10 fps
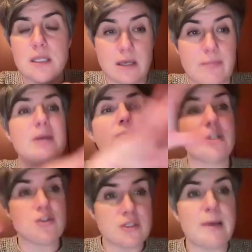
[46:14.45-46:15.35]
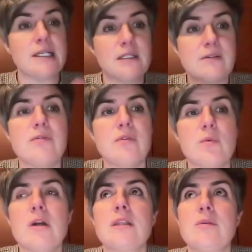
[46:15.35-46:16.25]
like a big retrospective of the
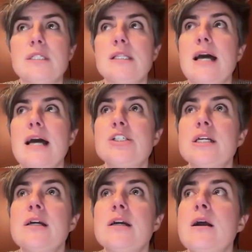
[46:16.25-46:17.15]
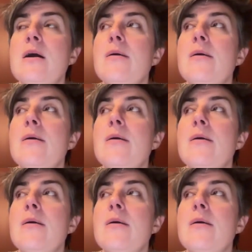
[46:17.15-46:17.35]
work that we did last year.